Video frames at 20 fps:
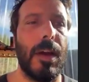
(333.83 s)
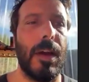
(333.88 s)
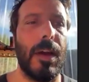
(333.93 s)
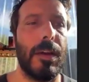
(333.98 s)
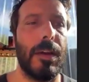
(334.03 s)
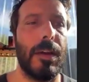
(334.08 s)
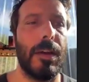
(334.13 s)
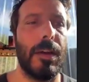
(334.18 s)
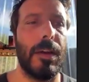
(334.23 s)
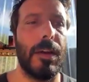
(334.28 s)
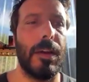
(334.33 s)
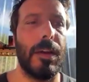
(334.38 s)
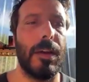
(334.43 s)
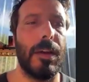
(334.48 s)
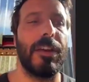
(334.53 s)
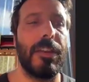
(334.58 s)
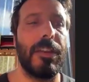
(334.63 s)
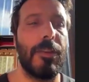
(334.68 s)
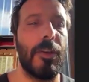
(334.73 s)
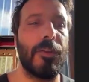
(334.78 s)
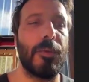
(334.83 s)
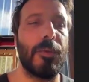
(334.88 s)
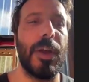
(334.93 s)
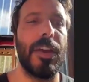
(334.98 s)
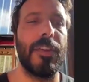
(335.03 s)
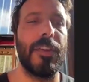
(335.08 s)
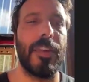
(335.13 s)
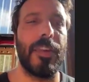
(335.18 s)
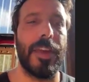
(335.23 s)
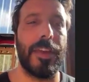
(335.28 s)
user friendly in those
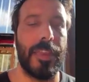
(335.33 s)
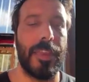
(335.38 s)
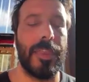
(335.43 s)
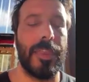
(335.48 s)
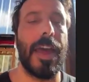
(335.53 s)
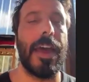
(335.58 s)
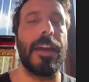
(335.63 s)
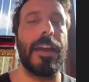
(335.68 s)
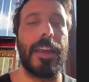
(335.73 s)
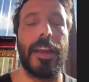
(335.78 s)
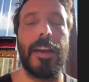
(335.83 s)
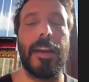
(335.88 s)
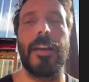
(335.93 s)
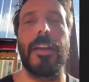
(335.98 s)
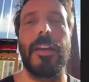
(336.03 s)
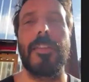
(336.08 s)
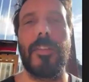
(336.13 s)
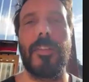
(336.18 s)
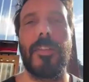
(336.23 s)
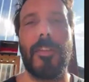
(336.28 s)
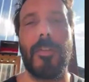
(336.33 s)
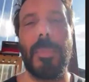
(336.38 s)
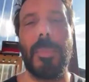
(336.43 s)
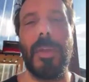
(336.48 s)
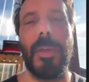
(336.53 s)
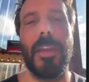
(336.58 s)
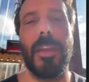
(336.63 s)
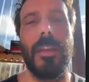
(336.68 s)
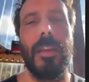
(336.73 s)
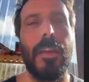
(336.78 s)
ways, like in that it carries its
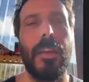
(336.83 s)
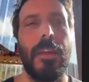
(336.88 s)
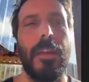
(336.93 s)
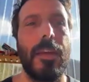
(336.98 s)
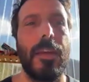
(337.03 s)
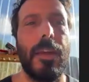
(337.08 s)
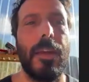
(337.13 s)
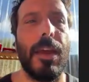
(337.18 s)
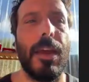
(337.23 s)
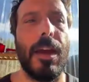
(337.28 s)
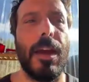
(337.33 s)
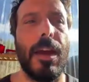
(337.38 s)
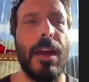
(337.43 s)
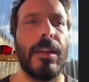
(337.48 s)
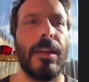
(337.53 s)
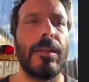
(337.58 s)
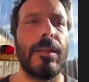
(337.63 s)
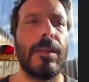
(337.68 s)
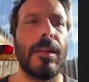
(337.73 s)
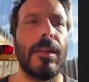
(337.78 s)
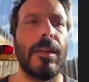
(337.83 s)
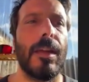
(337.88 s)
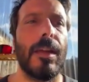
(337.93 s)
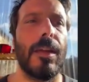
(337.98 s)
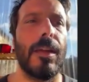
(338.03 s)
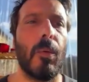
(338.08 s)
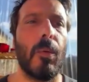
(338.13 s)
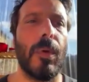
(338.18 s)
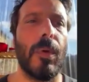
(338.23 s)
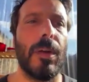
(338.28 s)
speed and
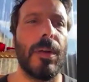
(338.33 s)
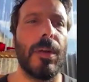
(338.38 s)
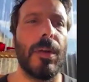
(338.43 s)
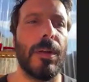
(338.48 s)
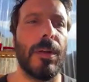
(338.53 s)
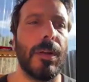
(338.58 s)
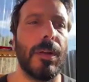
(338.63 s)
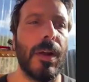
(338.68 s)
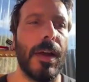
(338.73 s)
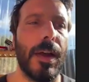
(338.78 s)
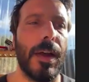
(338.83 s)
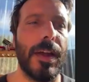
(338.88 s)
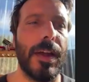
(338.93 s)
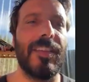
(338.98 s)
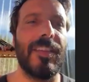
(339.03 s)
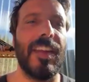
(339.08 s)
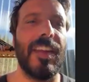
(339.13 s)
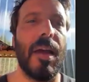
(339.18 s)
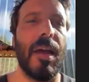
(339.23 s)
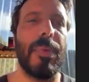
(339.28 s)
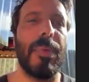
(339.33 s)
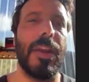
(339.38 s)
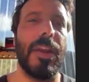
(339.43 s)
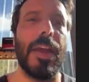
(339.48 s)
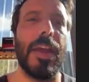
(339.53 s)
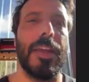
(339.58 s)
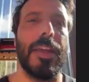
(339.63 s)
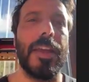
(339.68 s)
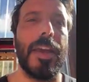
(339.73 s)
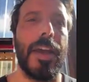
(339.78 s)
it will dampen
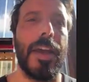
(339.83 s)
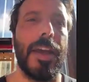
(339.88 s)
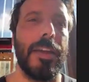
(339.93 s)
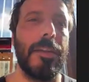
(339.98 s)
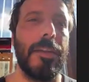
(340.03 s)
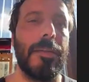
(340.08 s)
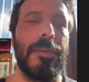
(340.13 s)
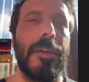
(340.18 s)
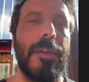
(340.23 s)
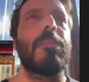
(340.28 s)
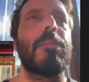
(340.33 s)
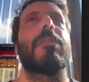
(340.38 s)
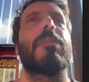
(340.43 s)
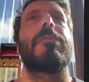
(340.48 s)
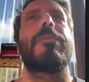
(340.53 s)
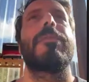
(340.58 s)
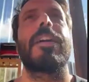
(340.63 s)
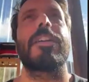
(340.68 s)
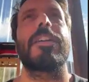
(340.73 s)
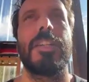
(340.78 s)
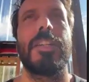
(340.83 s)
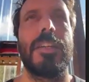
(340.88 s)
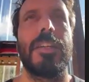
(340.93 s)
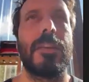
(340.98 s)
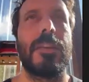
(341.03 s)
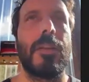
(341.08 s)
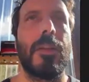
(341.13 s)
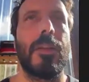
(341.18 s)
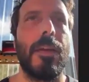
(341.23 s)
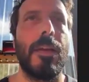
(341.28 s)
any kind of
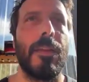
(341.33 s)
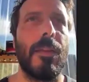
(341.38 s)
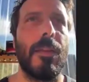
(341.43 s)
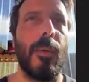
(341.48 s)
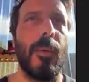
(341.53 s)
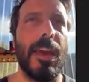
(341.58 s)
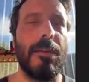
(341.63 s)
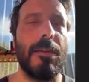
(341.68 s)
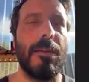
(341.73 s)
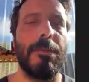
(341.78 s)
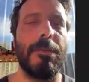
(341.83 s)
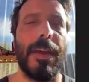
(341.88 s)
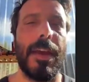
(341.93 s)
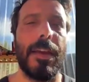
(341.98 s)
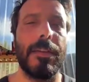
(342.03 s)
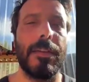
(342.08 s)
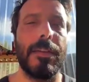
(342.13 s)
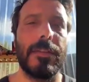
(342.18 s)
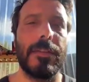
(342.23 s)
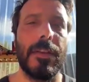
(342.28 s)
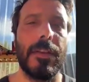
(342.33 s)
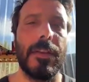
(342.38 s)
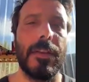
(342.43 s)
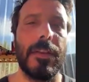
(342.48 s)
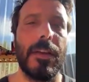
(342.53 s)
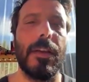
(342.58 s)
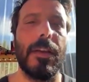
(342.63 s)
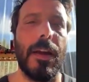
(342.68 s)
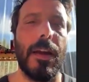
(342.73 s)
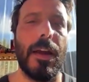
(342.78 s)
imperfection in the wave face.
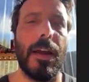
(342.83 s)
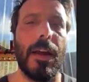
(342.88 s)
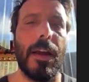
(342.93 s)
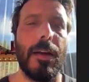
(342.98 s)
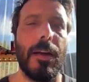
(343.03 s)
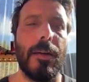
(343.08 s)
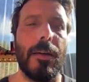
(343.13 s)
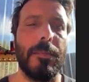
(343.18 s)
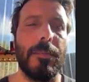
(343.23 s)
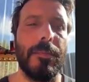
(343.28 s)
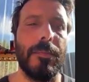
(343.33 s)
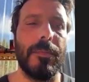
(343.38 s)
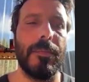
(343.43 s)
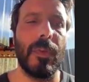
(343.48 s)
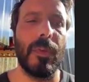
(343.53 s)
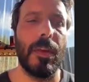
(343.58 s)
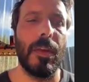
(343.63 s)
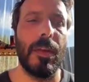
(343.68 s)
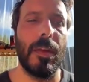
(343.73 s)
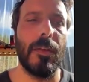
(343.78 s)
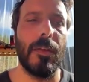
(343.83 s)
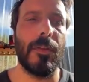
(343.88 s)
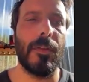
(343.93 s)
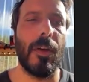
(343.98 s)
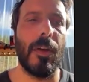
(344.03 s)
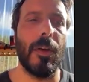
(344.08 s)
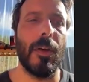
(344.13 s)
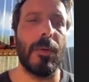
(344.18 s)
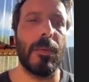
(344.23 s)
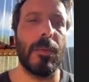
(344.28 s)

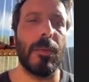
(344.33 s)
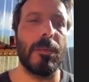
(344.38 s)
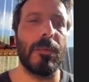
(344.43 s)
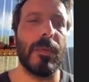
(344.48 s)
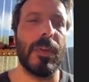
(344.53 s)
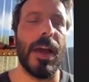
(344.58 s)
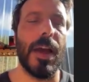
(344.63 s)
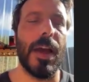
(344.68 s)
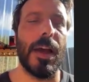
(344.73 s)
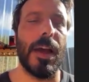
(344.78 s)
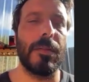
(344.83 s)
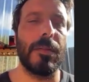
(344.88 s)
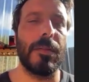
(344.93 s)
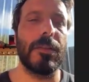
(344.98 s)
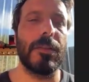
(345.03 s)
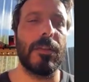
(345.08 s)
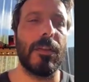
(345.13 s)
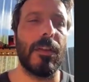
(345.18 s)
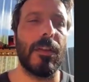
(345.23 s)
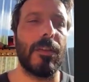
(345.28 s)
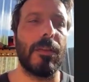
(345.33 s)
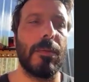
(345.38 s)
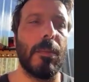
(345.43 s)
So yeah, just a